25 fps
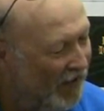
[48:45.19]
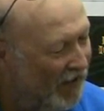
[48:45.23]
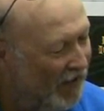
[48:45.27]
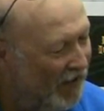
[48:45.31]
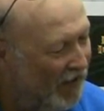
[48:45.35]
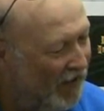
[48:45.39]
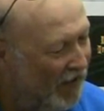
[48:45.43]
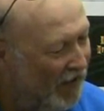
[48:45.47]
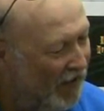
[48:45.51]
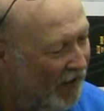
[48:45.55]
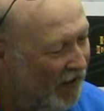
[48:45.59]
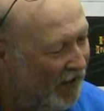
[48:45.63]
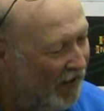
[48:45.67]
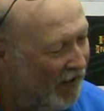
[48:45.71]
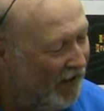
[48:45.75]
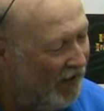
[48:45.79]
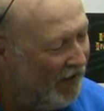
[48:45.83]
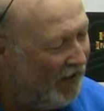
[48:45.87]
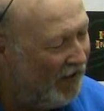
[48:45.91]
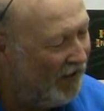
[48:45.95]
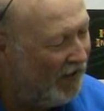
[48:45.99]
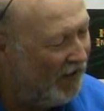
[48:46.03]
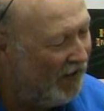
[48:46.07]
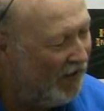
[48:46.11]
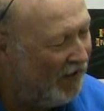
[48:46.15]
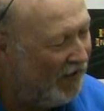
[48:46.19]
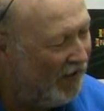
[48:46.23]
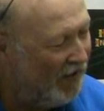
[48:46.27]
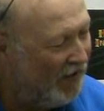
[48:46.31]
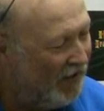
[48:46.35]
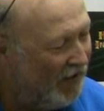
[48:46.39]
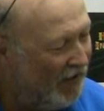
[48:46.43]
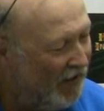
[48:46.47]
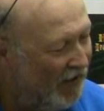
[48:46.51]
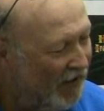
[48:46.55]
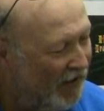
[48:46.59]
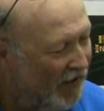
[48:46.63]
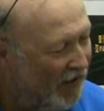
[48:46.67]

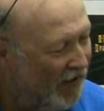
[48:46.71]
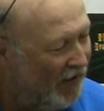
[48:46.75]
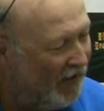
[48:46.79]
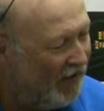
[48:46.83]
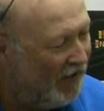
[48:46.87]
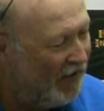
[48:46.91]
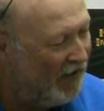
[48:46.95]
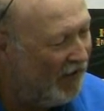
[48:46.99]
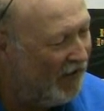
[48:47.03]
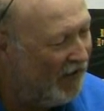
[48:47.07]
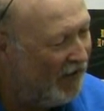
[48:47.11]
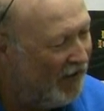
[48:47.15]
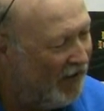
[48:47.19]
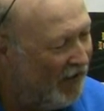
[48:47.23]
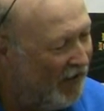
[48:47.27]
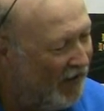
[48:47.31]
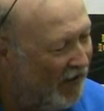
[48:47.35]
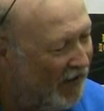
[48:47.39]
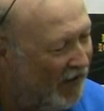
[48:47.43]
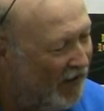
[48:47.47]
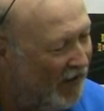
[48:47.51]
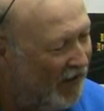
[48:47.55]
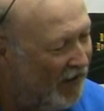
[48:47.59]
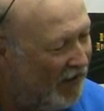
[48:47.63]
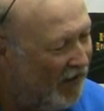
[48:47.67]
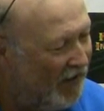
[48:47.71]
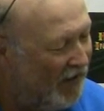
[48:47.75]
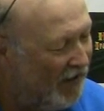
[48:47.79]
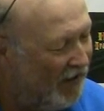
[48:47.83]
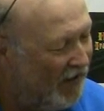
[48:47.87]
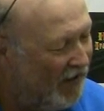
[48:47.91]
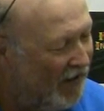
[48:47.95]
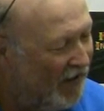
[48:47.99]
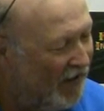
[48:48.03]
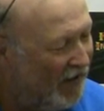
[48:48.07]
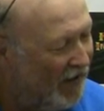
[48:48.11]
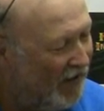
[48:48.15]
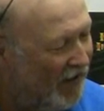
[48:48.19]

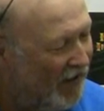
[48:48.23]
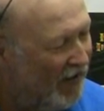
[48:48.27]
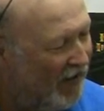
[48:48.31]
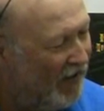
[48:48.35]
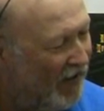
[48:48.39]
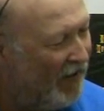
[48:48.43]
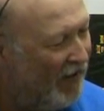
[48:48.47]
[no speech]